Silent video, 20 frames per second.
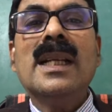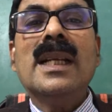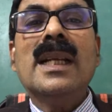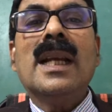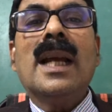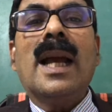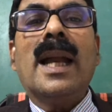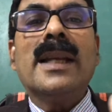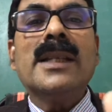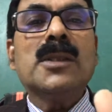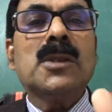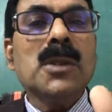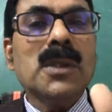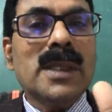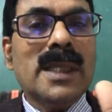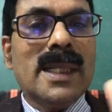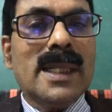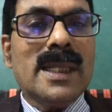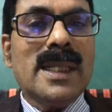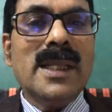and so
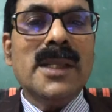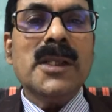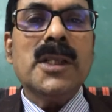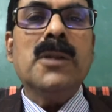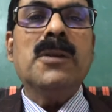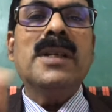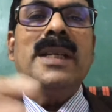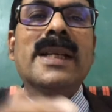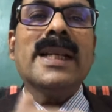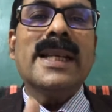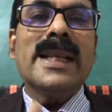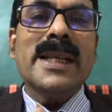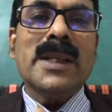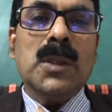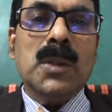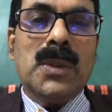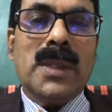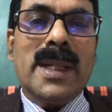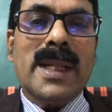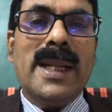that you will get a
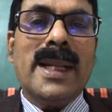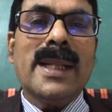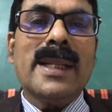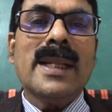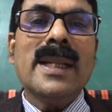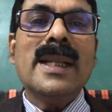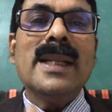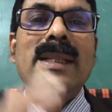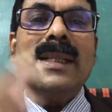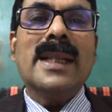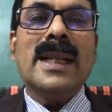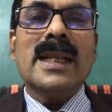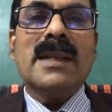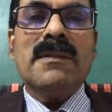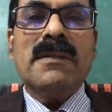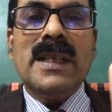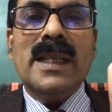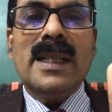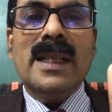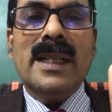good rank that
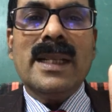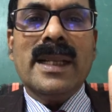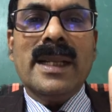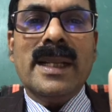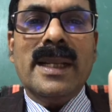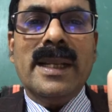will